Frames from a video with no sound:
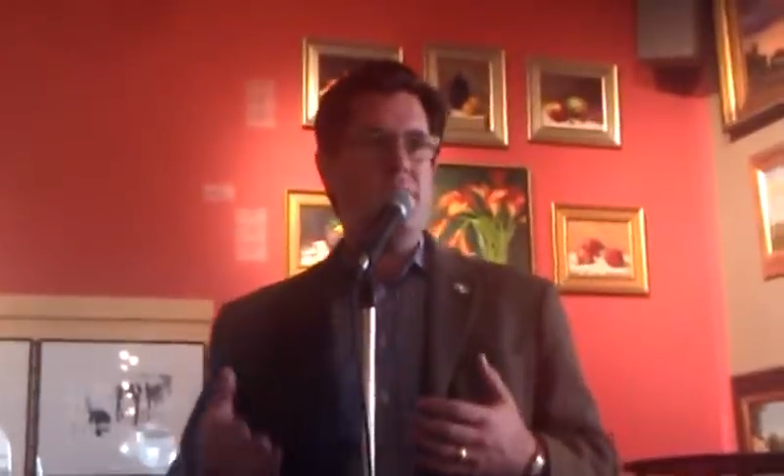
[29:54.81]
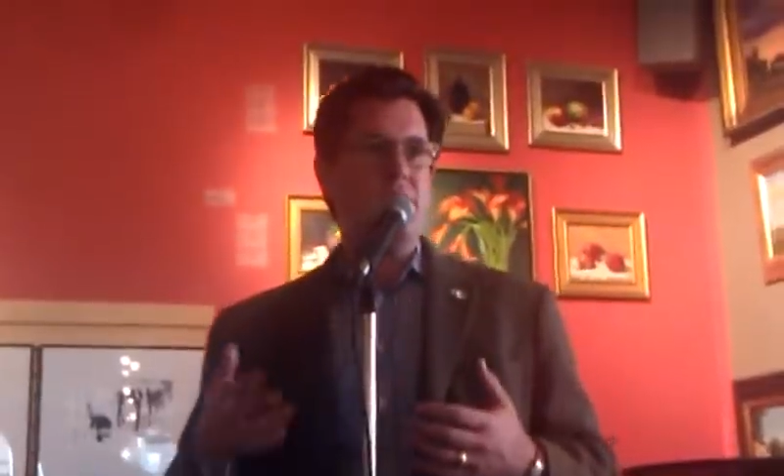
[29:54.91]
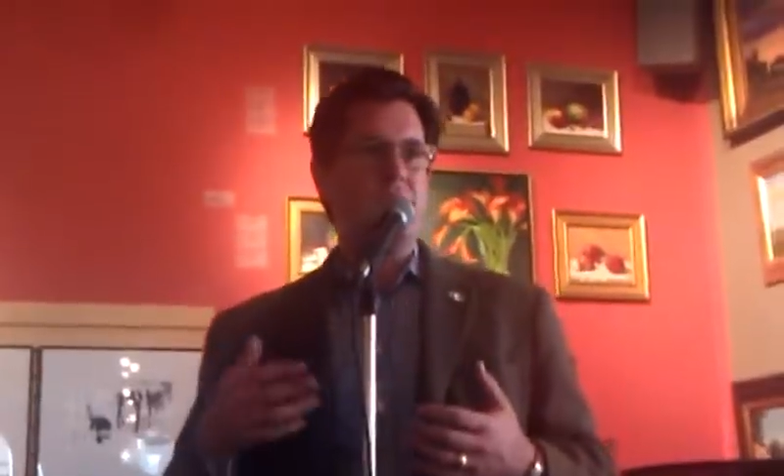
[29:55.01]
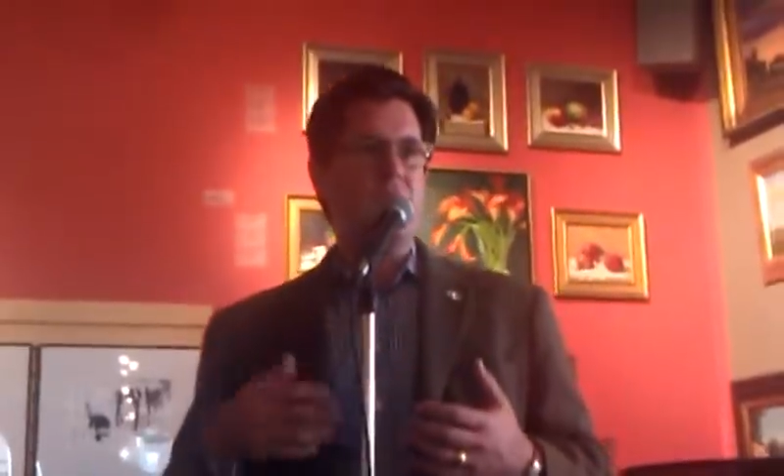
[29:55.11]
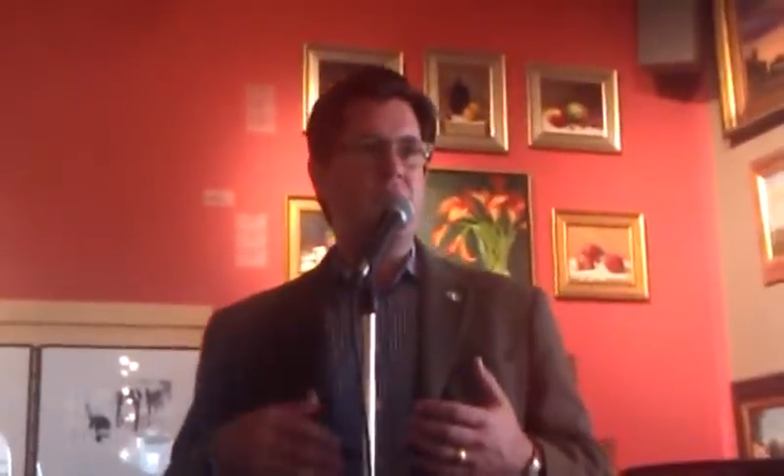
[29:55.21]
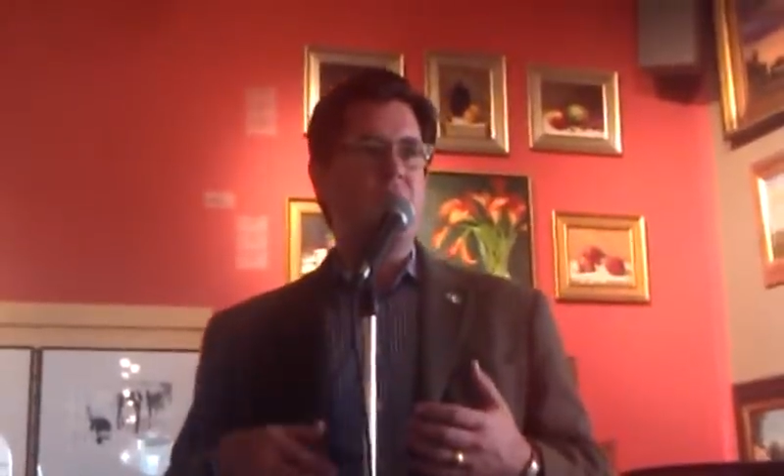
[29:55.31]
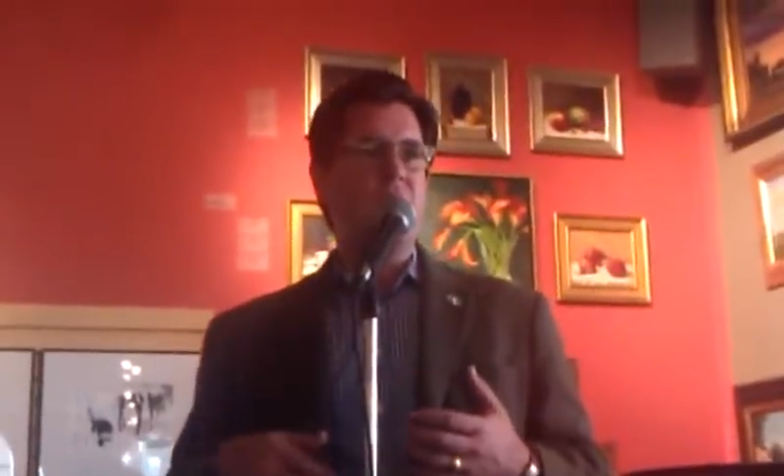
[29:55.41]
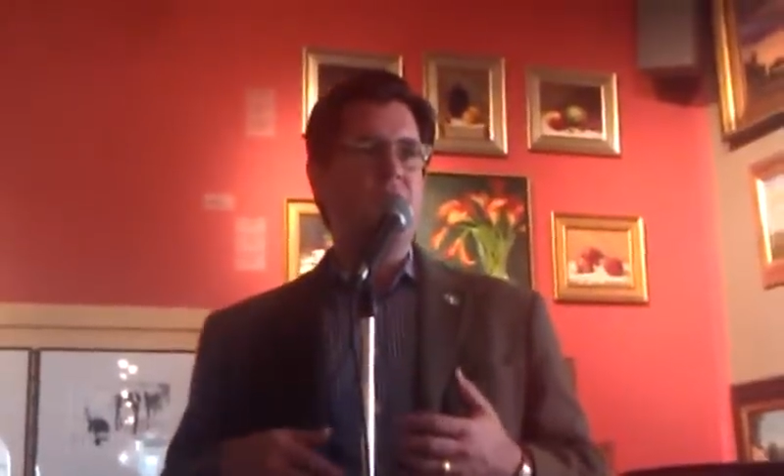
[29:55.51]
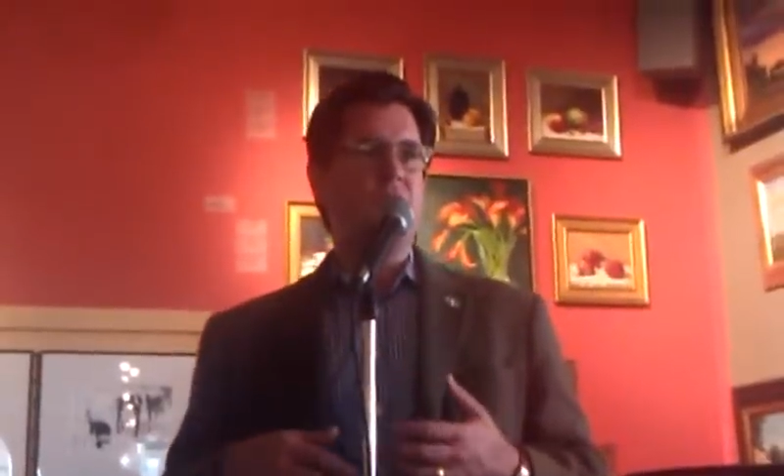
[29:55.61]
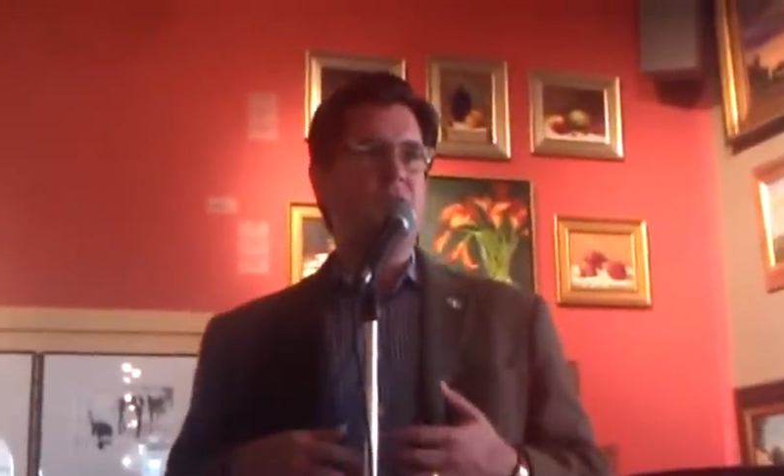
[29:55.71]
be
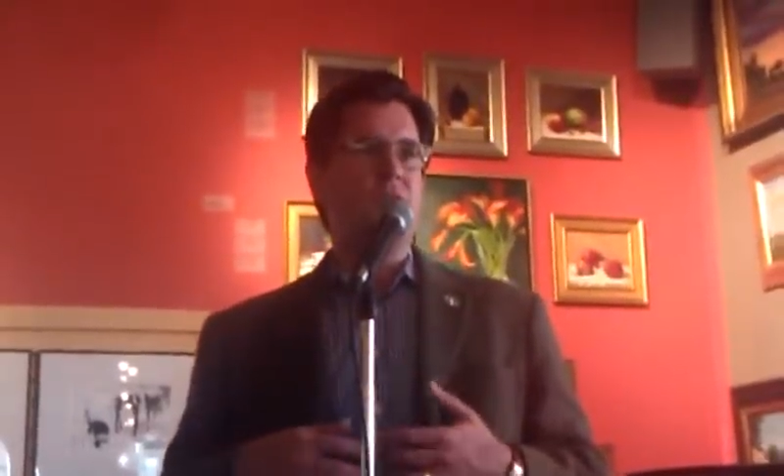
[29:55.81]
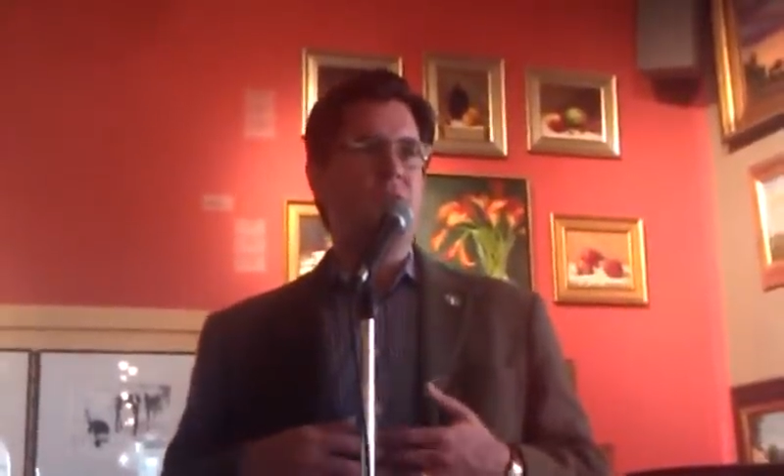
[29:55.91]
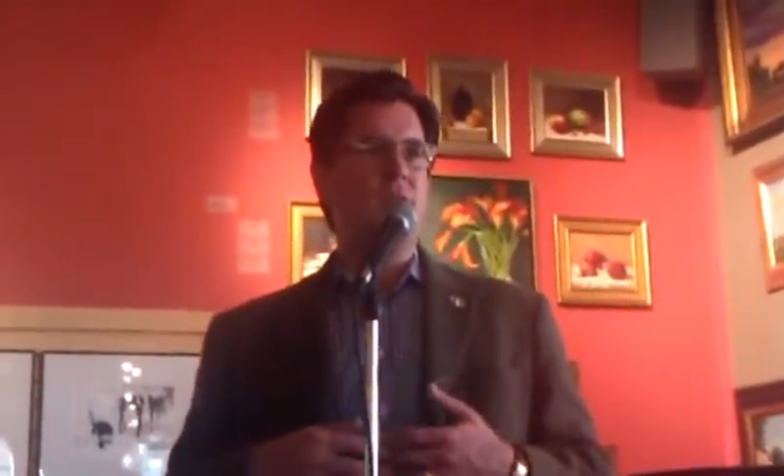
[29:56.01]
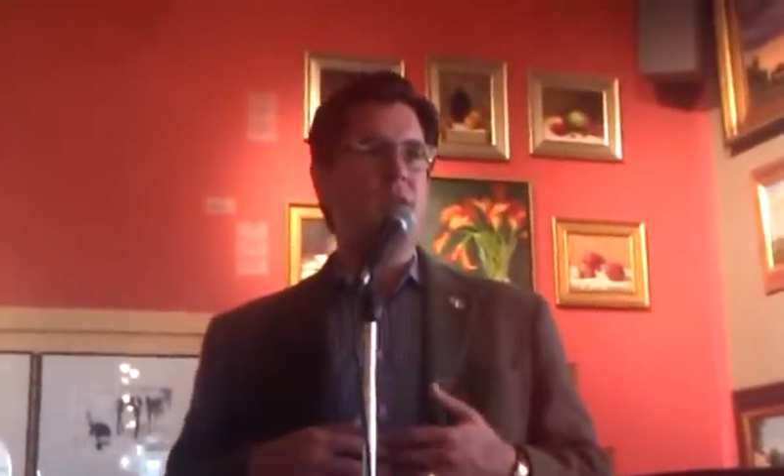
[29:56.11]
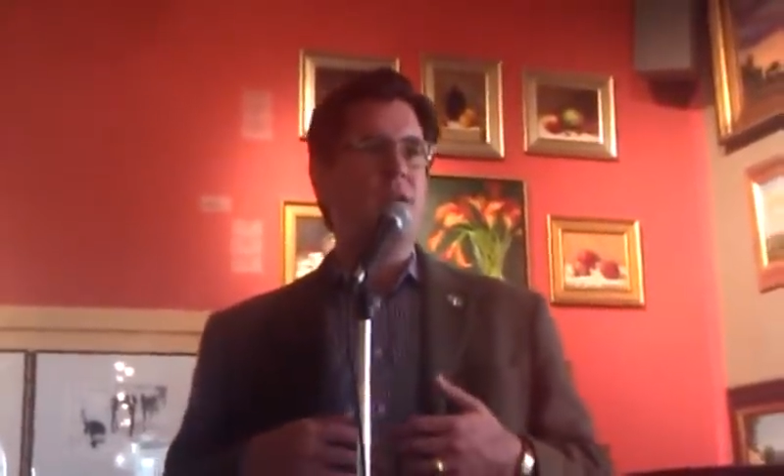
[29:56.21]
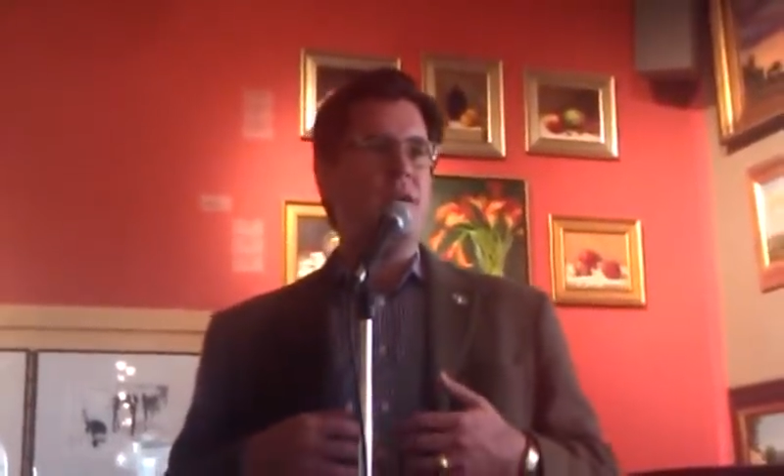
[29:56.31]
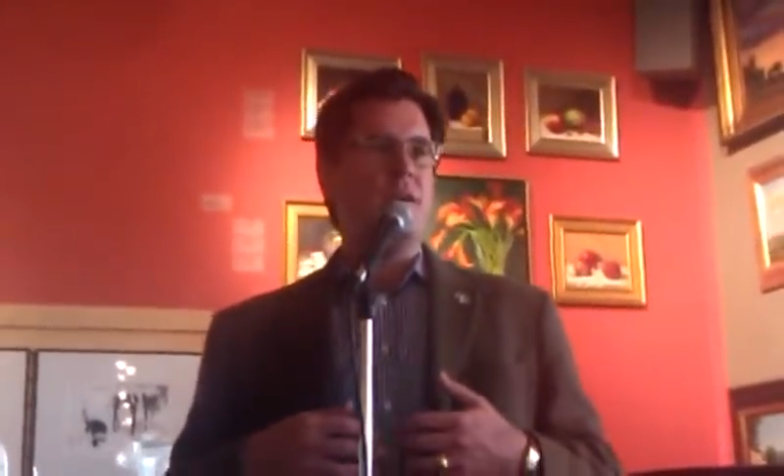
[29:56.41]
state-of-the-art circa